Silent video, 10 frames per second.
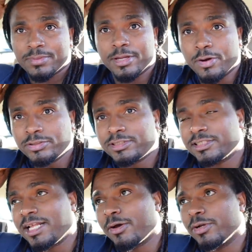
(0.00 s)
The
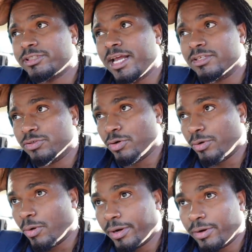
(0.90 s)
narcissist is not going to change.
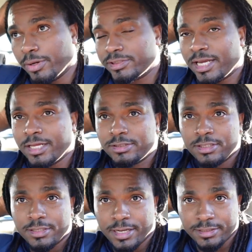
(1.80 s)
Are, are they going to change?
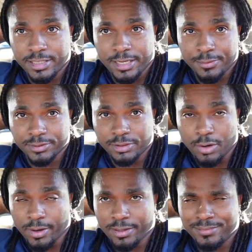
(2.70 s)
He said he was
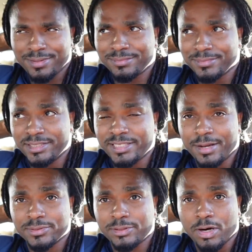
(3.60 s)
sorry. He
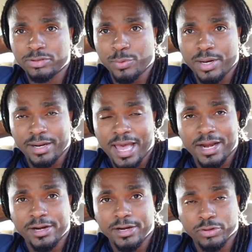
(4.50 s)
said he was sorry, so we would not have
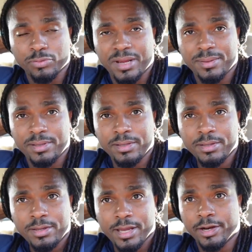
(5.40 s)
had another baby
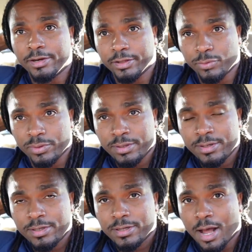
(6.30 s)
and another one
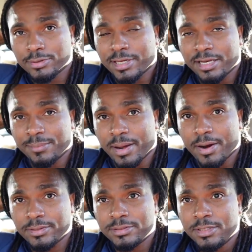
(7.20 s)
outside the
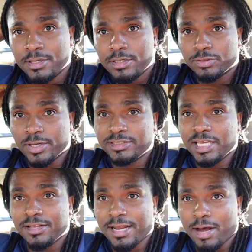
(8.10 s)
marriage. So he's
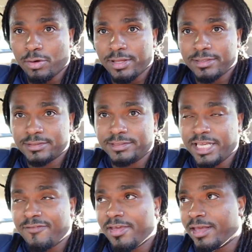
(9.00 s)
not only
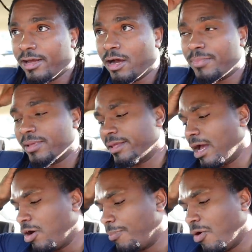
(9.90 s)
divvying up, like
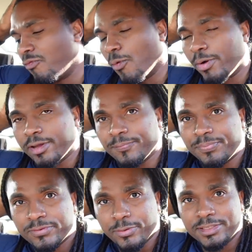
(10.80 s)
y'all both working,
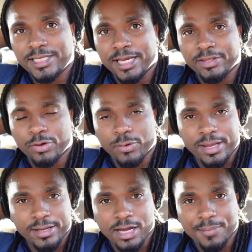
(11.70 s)
so he's taking your
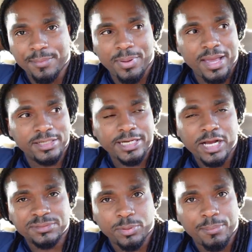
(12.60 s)
income and paying
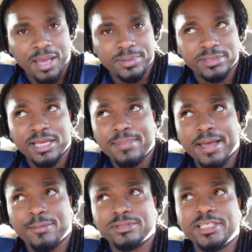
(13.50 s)
child support on babies that he
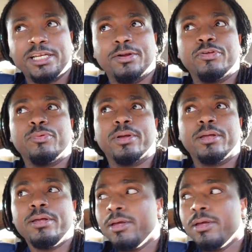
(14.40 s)
made with cheating on you with.